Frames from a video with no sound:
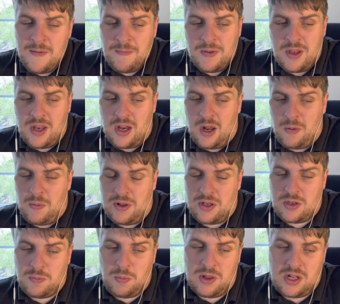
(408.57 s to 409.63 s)

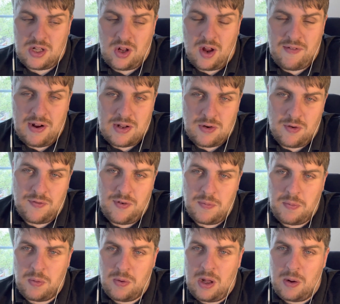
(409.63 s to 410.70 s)
With a director of
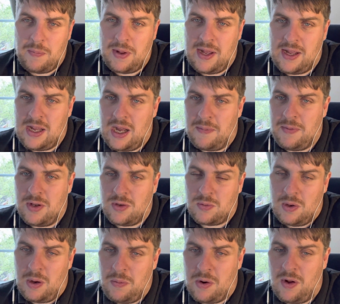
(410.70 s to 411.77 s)
football that will be incoming as
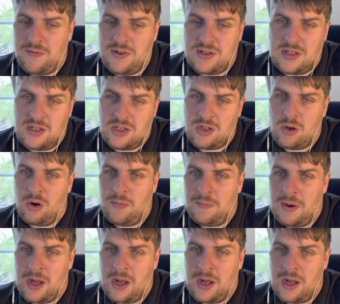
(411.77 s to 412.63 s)
well, and obviously Scott Munn